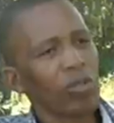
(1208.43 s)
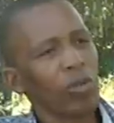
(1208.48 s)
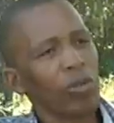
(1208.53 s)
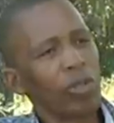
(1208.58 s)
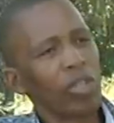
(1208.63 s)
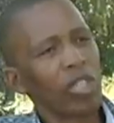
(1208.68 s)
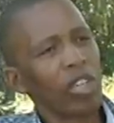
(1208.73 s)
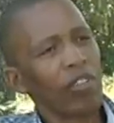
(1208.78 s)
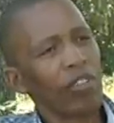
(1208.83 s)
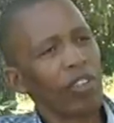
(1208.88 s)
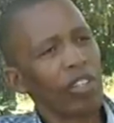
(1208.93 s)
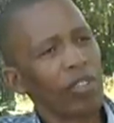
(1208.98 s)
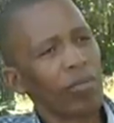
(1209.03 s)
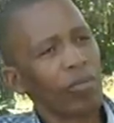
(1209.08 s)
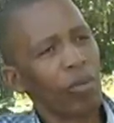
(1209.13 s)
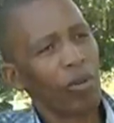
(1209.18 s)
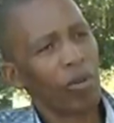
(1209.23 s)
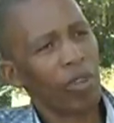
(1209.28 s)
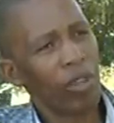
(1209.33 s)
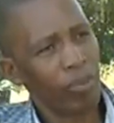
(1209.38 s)
to service
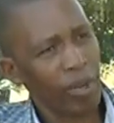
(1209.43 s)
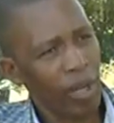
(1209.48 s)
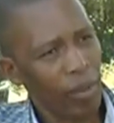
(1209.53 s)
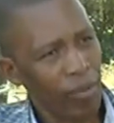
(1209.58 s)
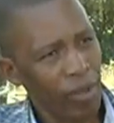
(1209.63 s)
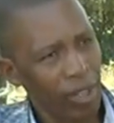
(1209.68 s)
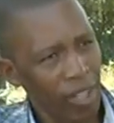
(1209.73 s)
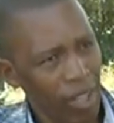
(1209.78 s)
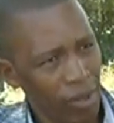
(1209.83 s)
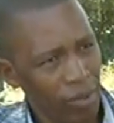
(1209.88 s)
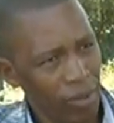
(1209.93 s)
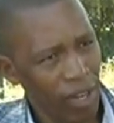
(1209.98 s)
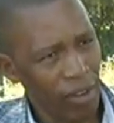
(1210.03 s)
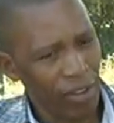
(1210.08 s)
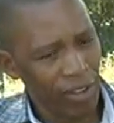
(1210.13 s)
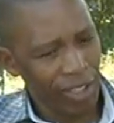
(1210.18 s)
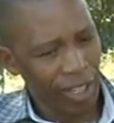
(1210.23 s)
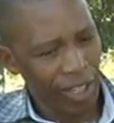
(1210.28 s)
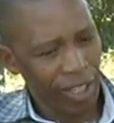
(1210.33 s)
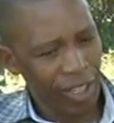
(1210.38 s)
both the public and the
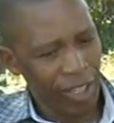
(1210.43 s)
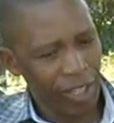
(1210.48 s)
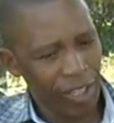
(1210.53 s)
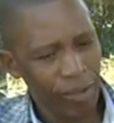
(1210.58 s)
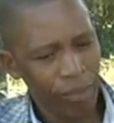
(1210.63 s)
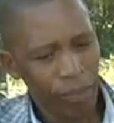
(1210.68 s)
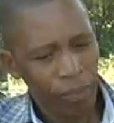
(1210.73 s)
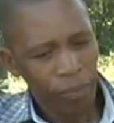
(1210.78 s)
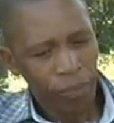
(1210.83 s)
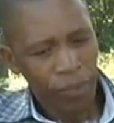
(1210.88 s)
private sectors.